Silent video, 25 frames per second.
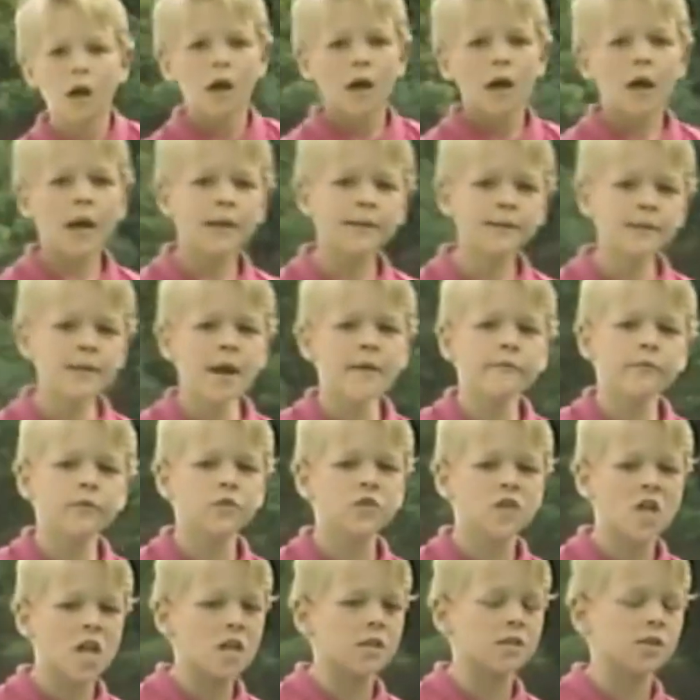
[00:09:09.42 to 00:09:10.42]
I'd never
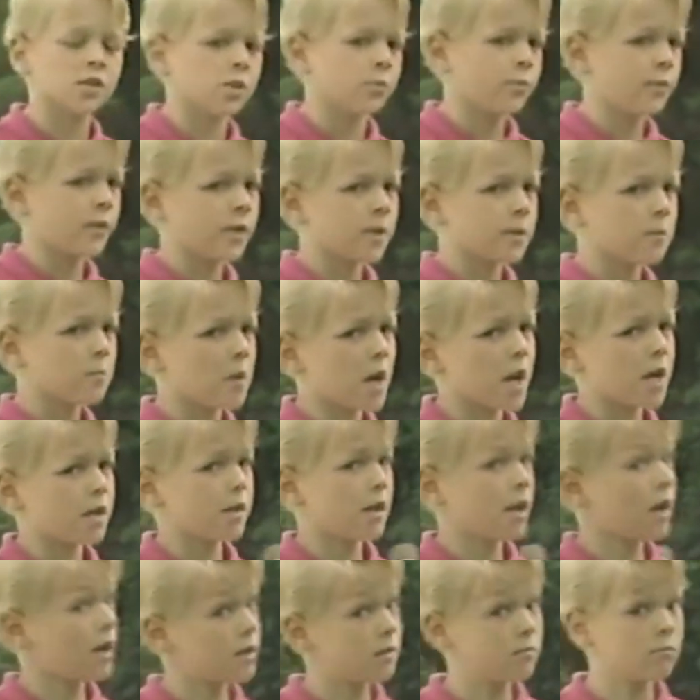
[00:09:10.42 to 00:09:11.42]
tell anybody my
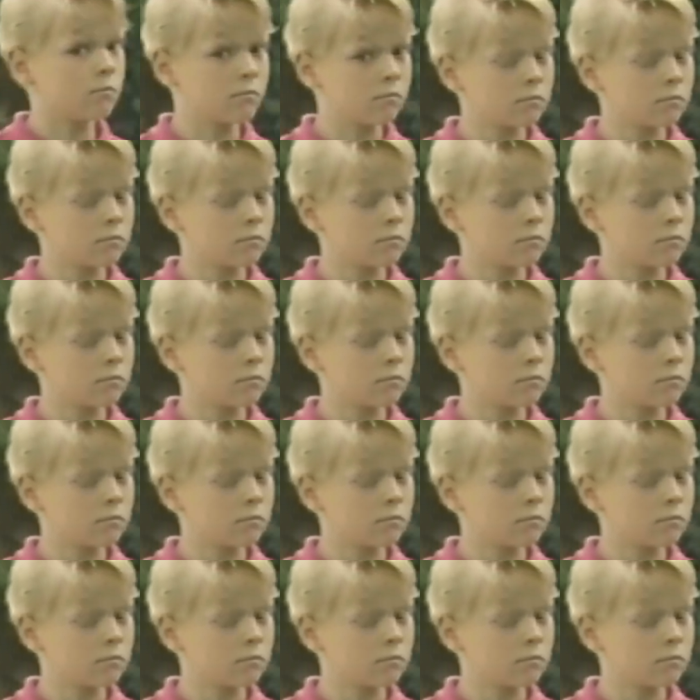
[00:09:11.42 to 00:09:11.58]
name.